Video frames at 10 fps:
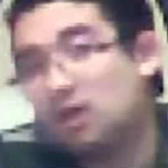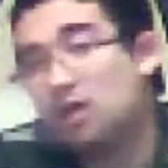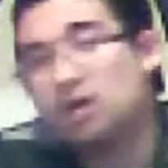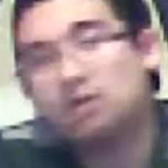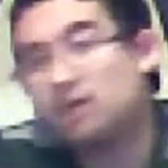
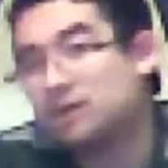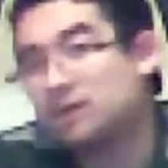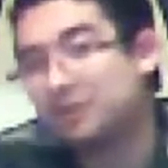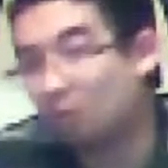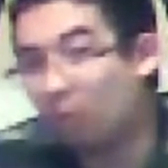You know
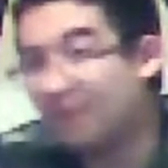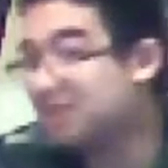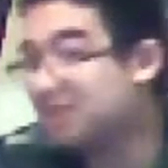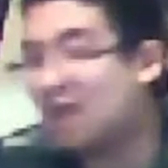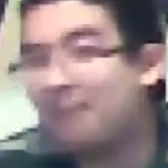that could
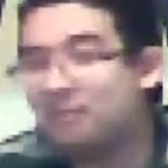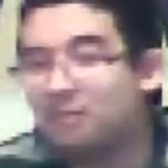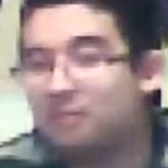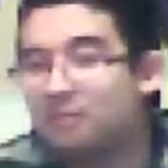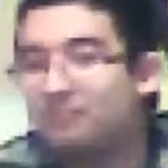always
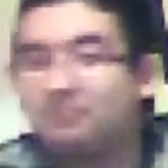happen.